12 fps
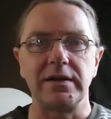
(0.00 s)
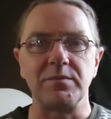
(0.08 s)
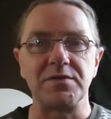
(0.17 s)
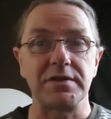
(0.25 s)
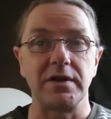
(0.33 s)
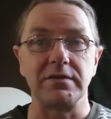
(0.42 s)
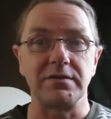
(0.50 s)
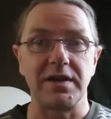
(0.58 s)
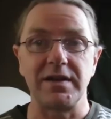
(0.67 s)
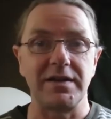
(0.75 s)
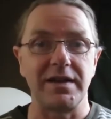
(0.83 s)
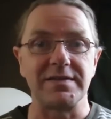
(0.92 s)
So
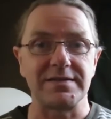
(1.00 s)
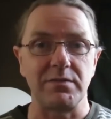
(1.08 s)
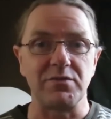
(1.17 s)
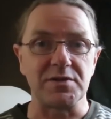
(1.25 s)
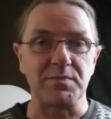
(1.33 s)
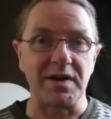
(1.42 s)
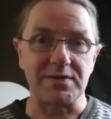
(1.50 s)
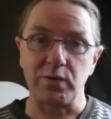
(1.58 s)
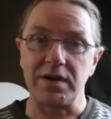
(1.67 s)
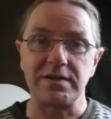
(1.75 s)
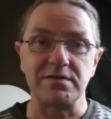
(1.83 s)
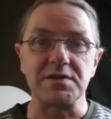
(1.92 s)
in some respects
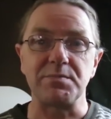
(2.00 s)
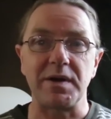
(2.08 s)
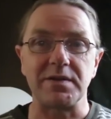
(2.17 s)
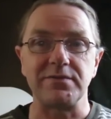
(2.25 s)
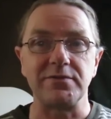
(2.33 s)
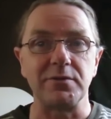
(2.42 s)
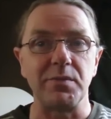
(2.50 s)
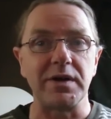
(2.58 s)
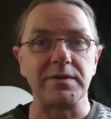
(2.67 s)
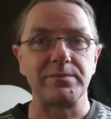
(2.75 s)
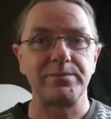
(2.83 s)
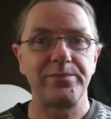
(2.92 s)
winter is better for
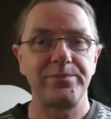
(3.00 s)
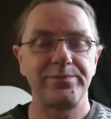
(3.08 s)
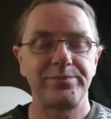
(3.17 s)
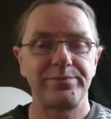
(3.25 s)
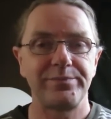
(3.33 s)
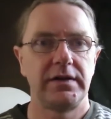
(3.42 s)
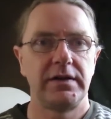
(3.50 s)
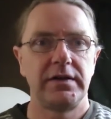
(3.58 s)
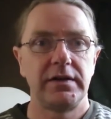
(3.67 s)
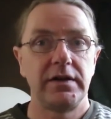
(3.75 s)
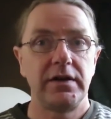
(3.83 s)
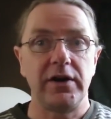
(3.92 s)
me.
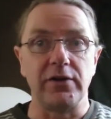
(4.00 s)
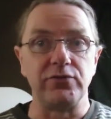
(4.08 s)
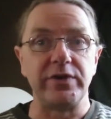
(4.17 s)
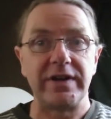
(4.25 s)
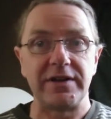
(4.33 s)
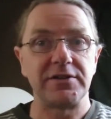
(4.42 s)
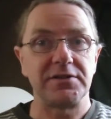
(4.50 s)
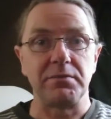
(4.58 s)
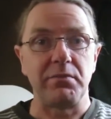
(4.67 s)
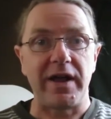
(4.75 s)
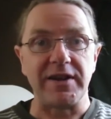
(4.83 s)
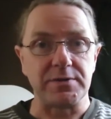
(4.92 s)
I really
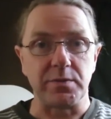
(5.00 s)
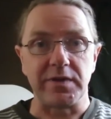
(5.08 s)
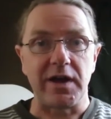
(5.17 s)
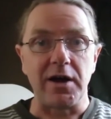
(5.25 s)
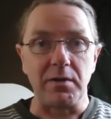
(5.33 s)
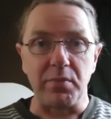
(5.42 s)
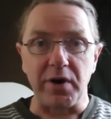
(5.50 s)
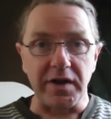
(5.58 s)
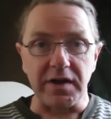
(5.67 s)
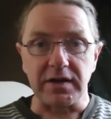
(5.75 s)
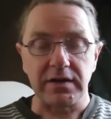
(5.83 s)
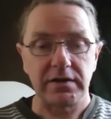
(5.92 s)
couldn't manage without a
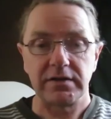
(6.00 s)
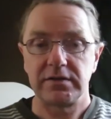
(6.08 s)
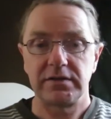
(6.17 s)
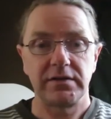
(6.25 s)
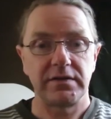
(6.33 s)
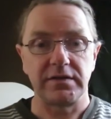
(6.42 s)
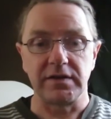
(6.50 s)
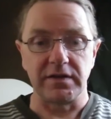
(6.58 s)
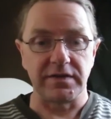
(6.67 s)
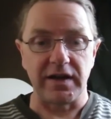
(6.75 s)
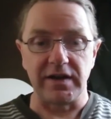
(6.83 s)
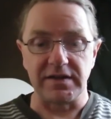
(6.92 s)
bike.
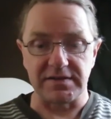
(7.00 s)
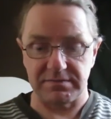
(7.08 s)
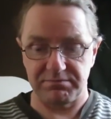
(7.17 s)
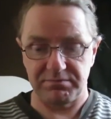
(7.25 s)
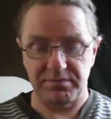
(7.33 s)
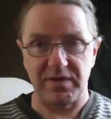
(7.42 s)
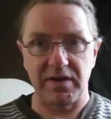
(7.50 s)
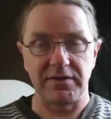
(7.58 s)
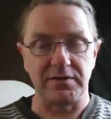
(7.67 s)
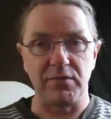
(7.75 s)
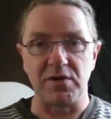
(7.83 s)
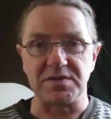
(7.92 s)
That is
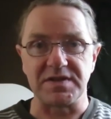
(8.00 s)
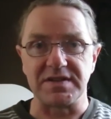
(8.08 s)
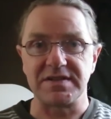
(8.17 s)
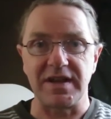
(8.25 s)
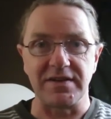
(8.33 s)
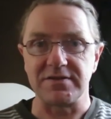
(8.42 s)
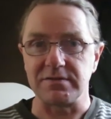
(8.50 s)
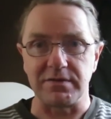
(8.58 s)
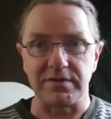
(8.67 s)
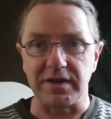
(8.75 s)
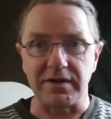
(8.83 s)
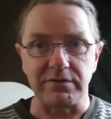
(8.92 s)
the most essential
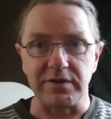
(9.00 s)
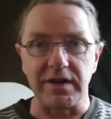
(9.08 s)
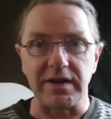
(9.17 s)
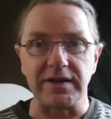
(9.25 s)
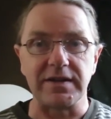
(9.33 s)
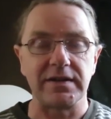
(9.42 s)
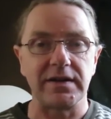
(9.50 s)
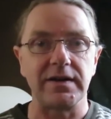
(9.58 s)
thing really.